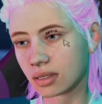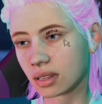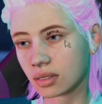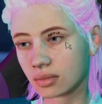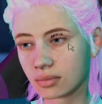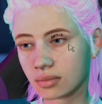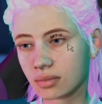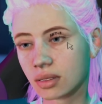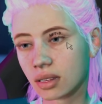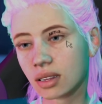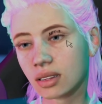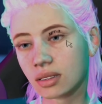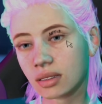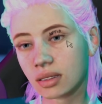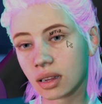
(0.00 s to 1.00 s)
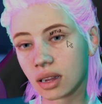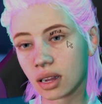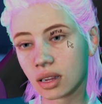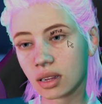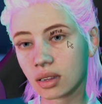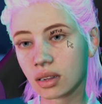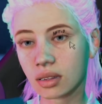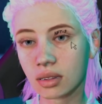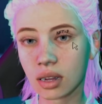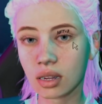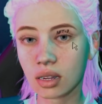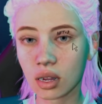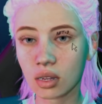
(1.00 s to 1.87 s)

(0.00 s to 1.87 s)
I don't know what's the